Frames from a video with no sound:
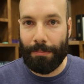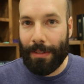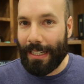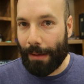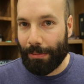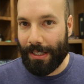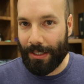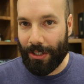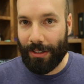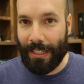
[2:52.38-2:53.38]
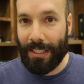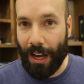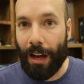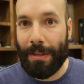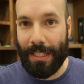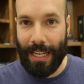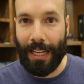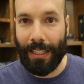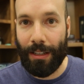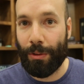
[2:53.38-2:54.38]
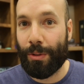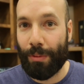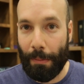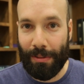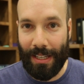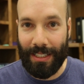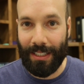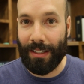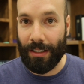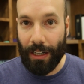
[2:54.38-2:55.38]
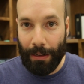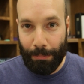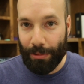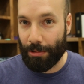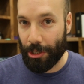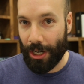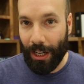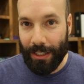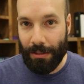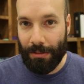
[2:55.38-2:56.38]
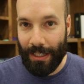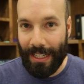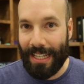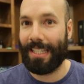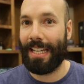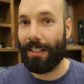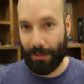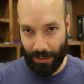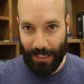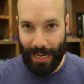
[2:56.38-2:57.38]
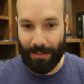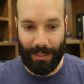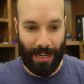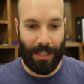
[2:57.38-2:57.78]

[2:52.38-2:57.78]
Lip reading: Minneapolis attorney Thomas Kelly, who's representing the cop who shot you, said on Saturday,